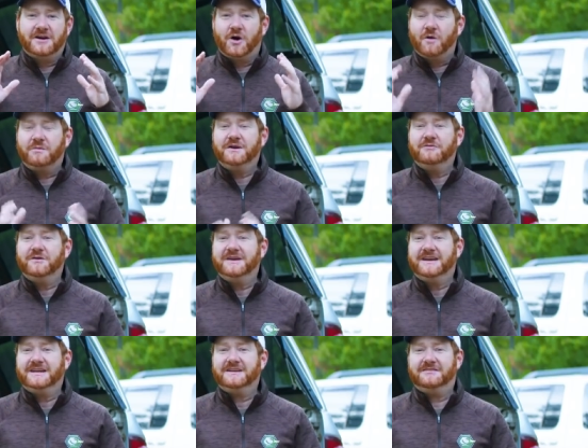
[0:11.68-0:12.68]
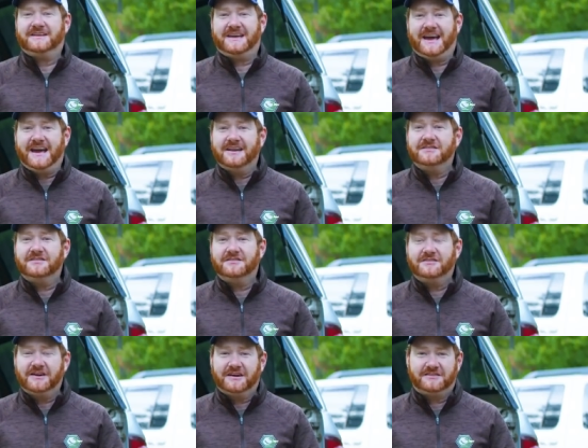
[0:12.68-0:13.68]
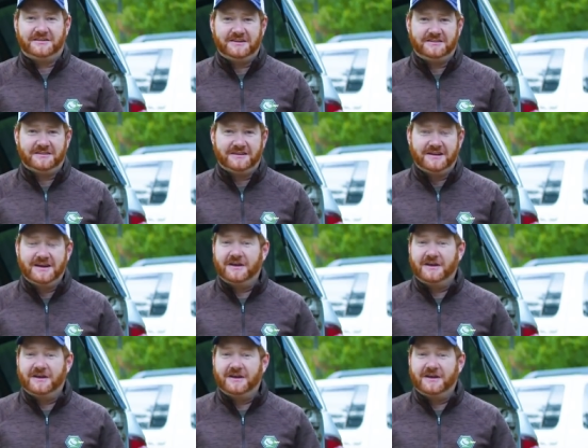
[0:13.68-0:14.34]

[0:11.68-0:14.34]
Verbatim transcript: opening weekend of the Kansas duck season.